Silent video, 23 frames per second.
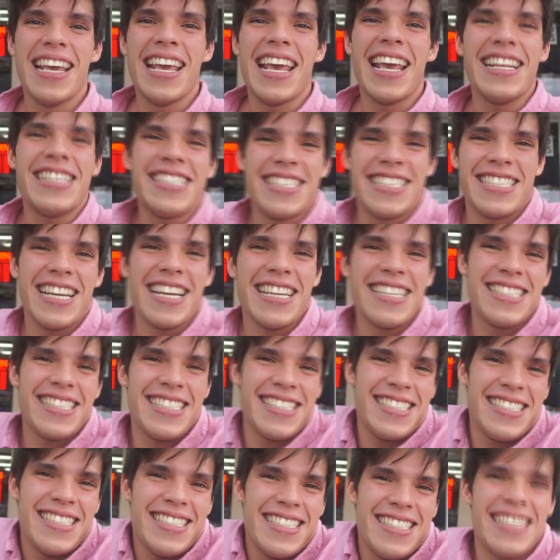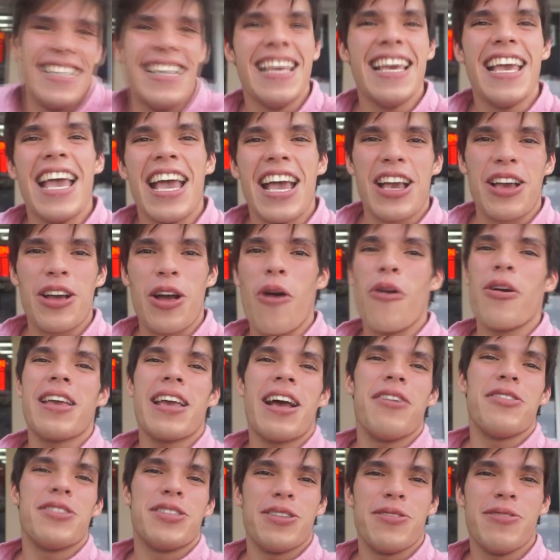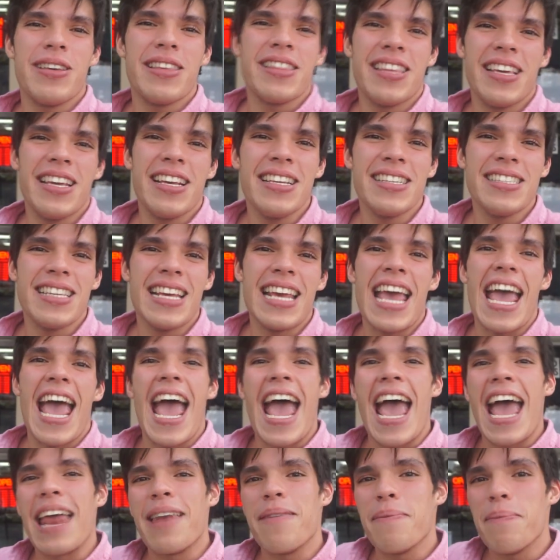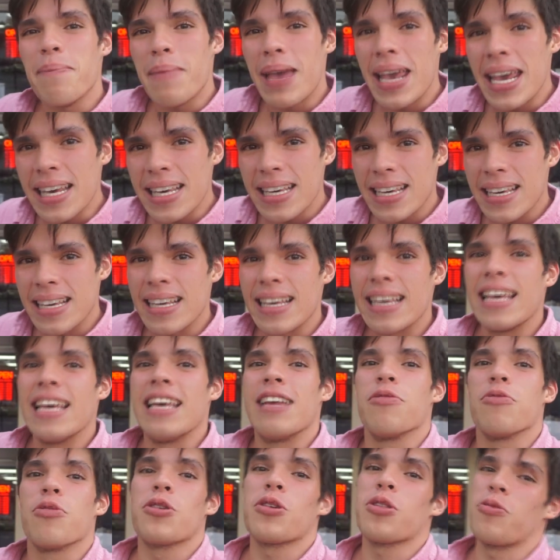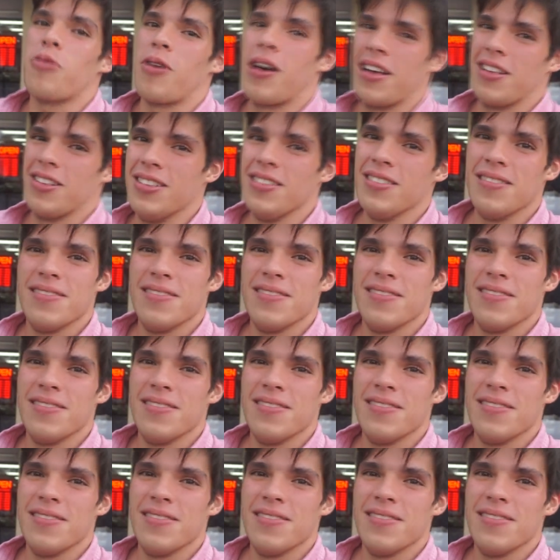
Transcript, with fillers: It's just going out, doing things, and making it worthwhile.